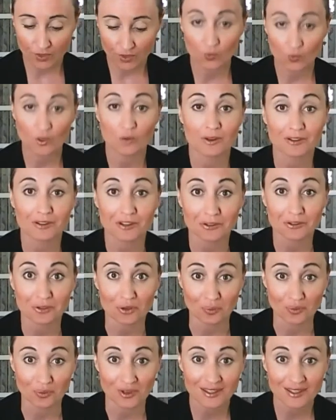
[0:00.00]
We will
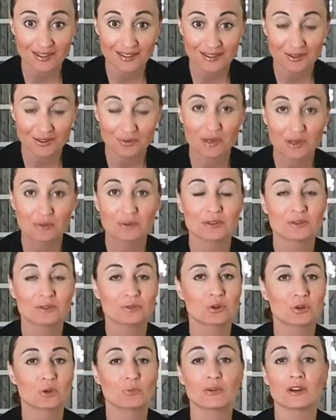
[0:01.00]
interpret
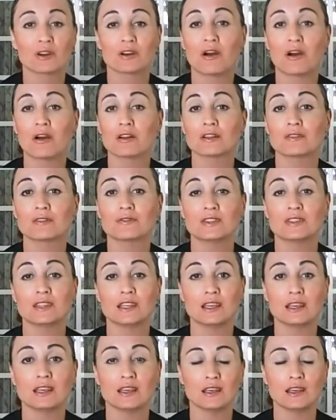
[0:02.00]
all of
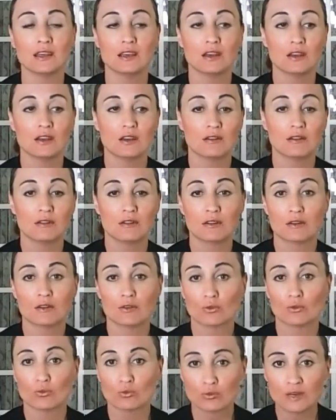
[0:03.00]
the
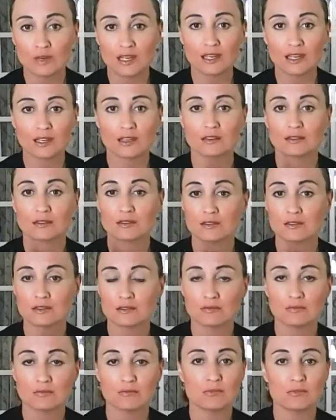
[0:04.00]

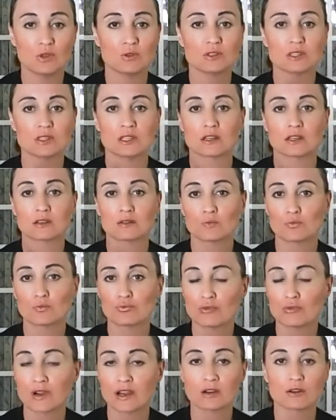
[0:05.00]
readings, music,
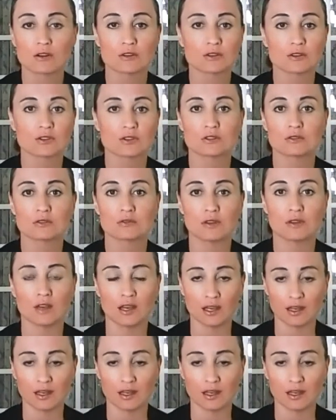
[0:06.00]
prayers,